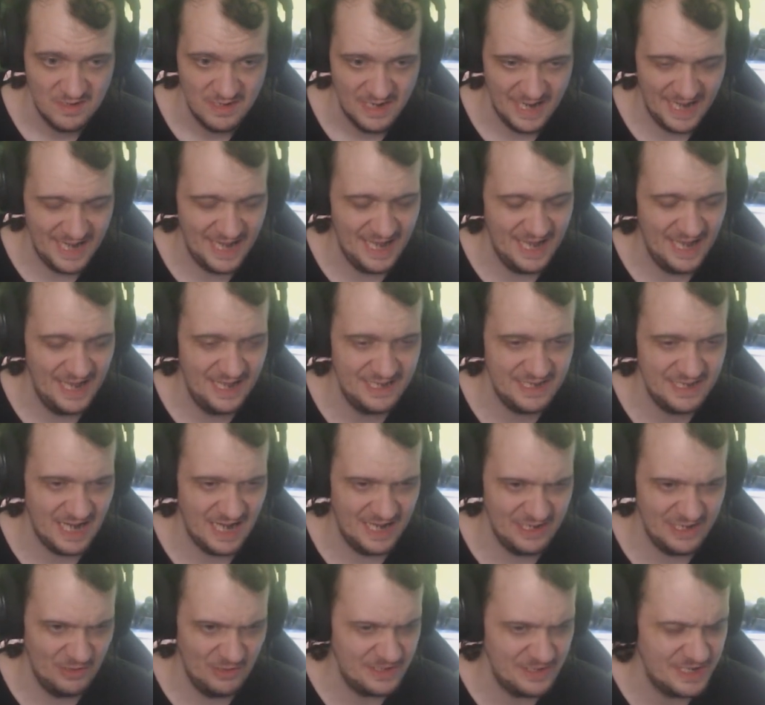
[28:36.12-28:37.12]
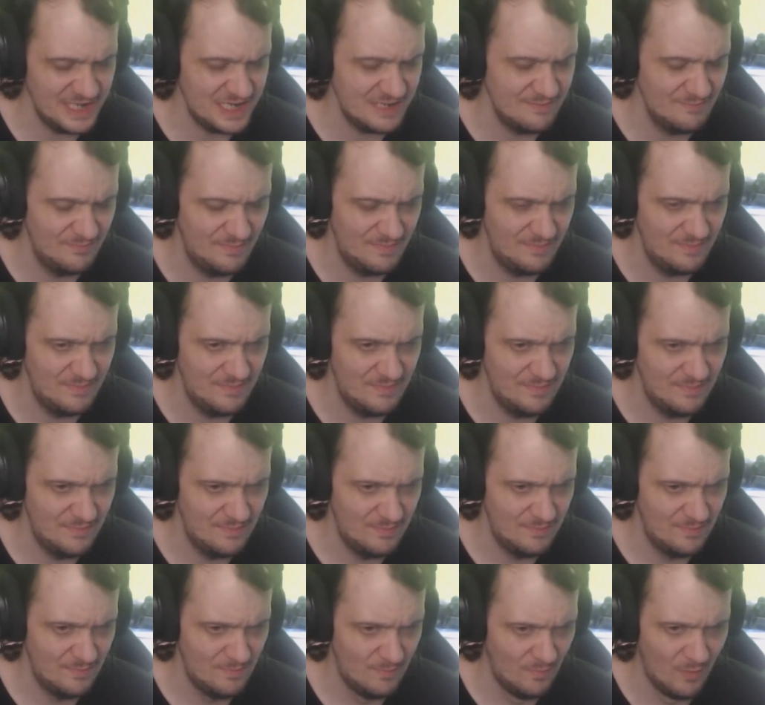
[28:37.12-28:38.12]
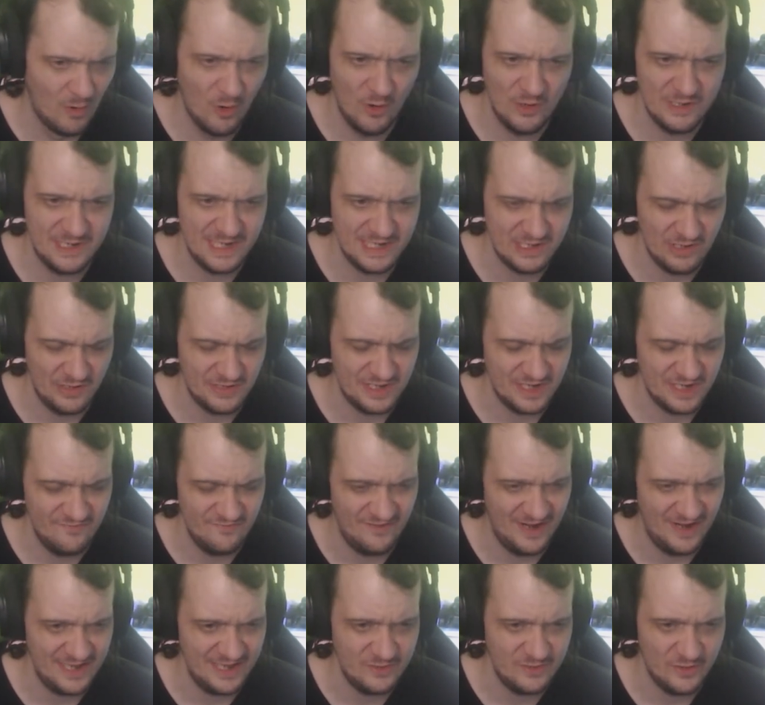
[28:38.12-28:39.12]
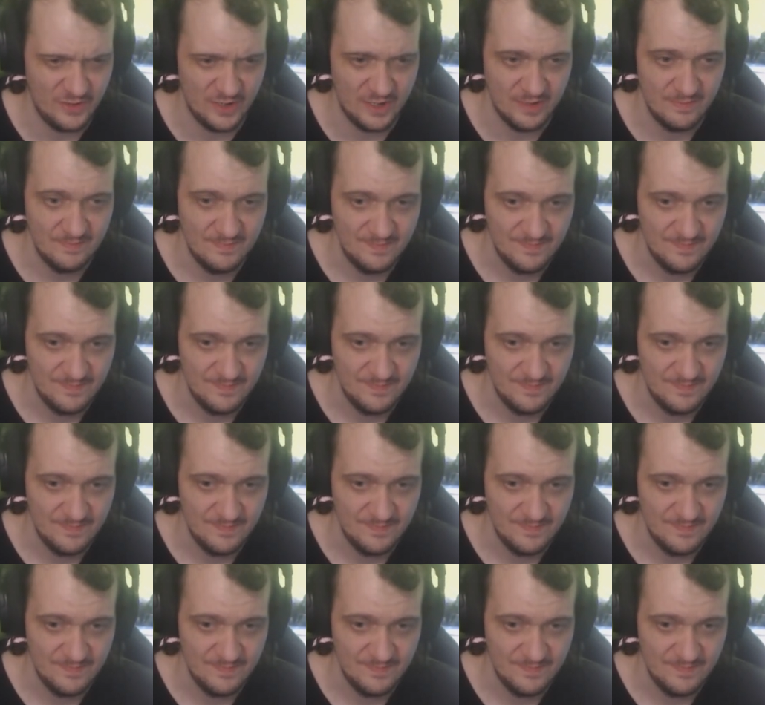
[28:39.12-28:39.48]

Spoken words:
and I don't think Maud didn't invite her.